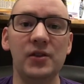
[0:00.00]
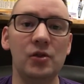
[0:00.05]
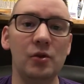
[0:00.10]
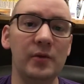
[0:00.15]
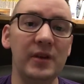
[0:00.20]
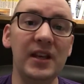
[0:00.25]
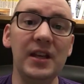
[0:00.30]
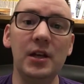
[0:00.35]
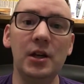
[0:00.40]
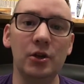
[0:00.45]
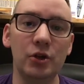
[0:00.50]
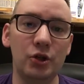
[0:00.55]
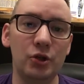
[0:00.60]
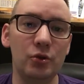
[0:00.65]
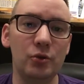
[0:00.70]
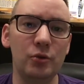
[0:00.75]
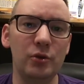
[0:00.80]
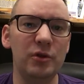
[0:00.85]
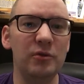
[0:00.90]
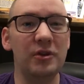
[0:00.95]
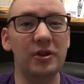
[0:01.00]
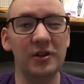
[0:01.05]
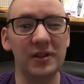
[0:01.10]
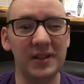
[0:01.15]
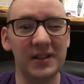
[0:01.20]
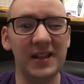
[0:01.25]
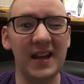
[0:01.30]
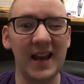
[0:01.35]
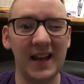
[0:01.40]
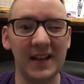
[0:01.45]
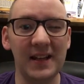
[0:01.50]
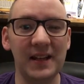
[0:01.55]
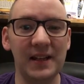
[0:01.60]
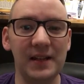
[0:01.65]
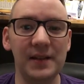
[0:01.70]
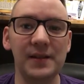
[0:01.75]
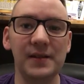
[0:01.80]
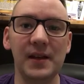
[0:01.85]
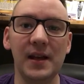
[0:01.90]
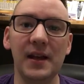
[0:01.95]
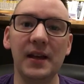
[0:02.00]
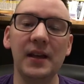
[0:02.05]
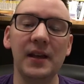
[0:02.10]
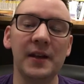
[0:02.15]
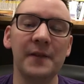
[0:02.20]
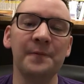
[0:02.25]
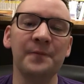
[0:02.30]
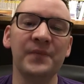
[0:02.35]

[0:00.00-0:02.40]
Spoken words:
So yi ge shu you could technically say.